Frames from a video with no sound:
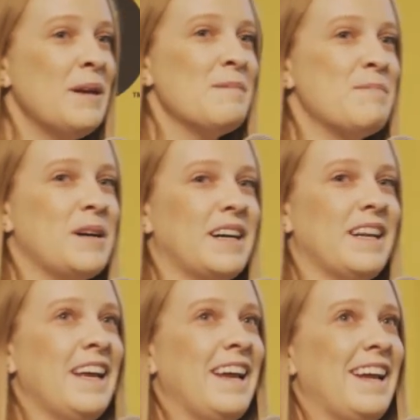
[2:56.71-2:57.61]
But
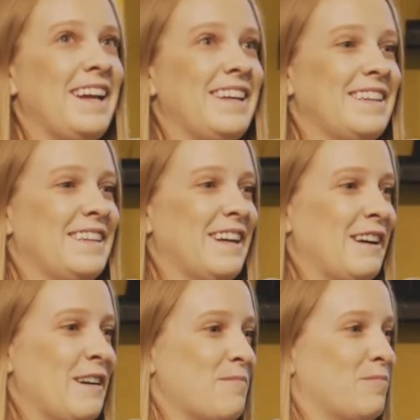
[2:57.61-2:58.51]

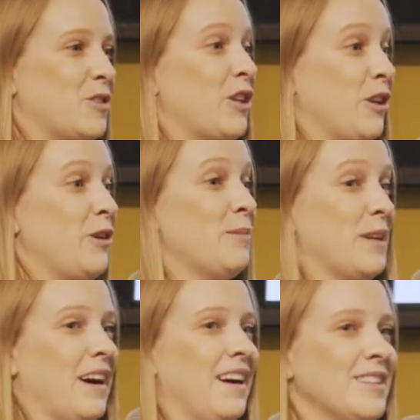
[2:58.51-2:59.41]
to the human
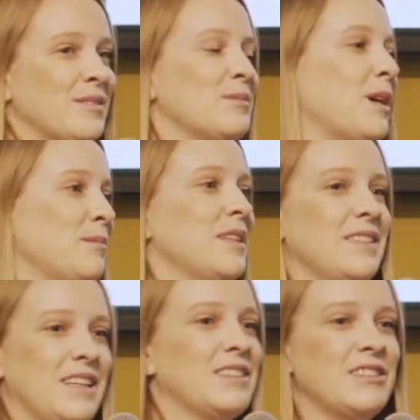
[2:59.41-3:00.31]
eye, sometimes
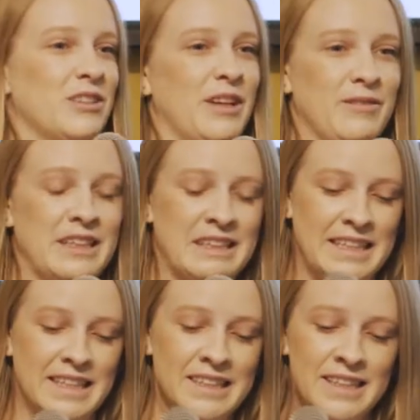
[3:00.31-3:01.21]
it's not even clear.